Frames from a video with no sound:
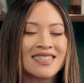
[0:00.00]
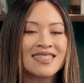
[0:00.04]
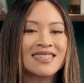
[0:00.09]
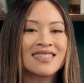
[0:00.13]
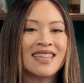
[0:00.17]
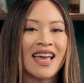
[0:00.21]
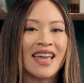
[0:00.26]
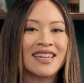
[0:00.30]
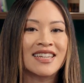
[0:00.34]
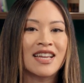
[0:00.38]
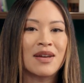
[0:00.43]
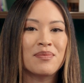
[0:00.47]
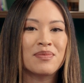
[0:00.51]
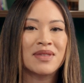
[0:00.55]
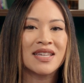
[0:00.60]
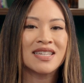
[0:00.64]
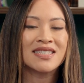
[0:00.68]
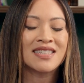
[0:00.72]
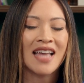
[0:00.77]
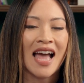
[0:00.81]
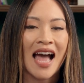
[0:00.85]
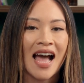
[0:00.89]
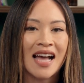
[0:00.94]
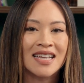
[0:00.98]
Setting up
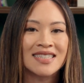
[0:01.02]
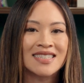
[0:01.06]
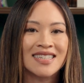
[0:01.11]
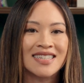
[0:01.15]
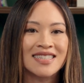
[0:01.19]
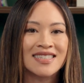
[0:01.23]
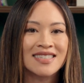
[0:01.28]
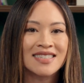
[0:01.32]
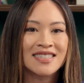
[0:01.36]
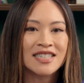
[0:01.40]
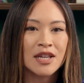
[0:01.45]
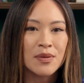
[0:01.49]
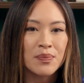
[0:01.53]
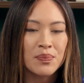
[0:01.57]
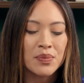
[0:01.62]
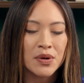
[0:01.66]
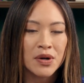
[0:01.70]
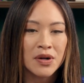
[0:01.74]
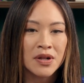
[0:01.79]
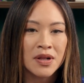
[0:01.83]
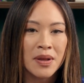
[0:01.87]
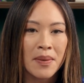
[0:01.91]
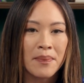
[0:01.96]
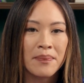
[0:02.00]
these ads is
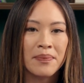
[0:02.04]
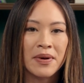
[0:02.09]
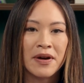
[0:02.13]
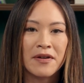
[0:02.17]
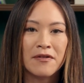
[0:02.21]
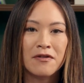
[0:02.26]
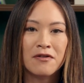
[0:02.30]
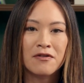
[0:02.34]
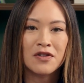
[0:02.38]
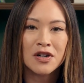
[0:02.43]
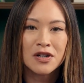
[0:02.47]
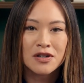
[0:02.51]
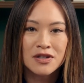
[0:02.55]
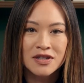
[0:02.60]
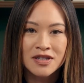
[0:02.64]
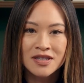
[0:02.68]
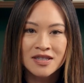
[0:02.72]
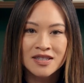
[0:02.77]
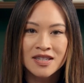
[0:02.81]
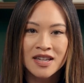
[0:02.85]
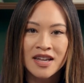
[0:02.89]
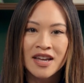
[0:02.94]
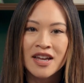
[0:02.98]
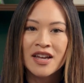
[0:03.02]
simple, but
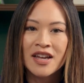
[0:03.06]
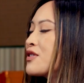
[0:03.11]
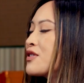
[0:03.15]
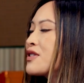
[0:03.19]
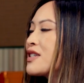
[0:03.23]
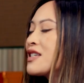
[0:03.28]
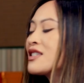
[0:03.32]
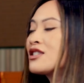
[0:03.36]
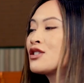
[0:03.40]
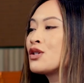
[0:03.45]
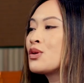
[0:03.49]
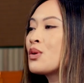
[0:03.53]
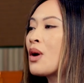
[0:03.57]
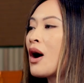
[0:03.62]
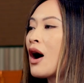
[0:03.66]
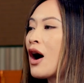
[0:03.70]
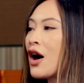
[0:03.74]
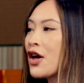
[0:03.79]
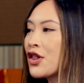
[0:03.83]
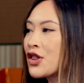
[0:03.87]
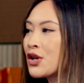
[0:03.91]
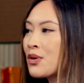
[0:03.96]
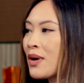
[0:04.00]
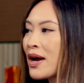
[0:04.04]
first you'll need to
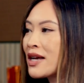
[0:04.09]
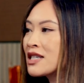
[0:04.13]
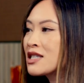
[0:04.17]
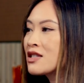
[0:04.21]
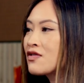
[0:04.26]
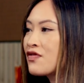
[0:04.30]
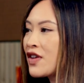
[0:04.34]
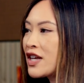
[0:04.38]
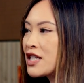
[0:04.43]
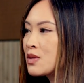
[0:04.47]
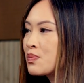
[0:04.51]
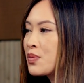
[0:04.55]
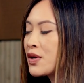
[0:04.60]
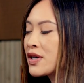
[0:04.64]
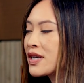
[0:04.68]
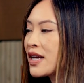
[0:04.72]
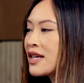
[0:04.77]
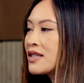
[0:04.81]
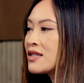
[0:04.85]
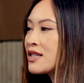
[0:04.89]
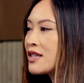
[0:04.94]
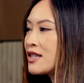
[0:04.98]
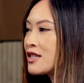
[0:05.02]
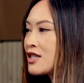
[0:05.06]
authorize
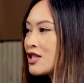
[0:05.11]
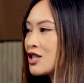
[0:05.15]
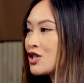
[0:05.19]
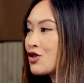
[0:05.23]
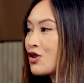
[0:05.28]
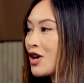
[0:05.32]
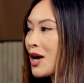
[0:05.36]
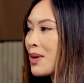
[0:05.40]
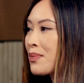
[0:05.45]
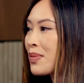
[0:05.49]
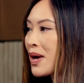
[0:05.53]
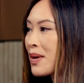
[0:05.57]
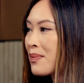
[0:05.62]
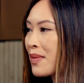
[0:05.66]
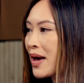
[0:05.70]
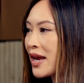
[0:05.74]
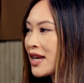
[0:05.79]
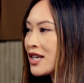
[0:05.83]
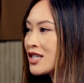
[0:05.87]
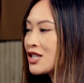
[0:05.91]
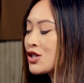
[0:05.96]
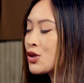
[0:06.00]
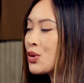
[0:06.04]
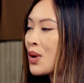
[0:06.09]
Facebook and Instagram by
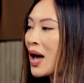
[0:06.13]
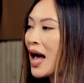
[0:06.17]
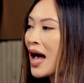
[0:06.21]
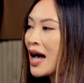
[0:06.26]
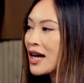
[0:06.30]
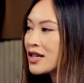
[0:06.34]
Meta to